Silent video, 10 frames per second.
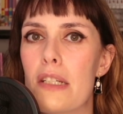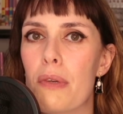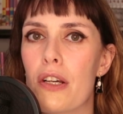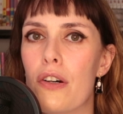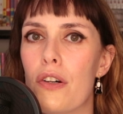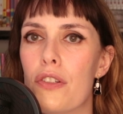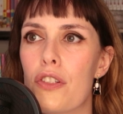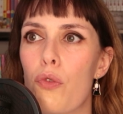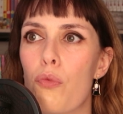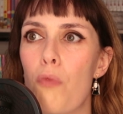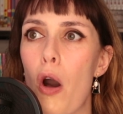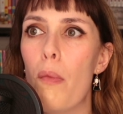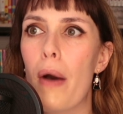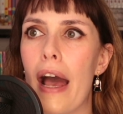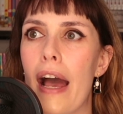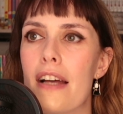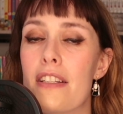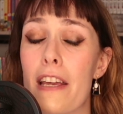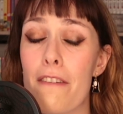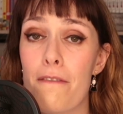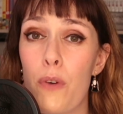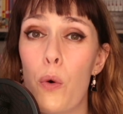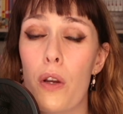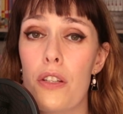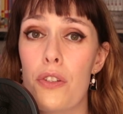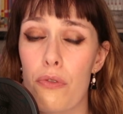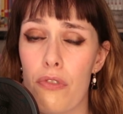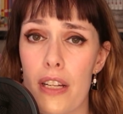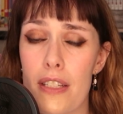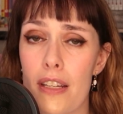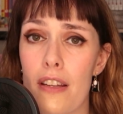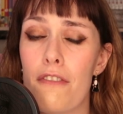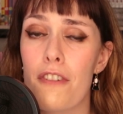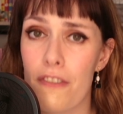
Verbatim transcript: is because Mob has a focused reason for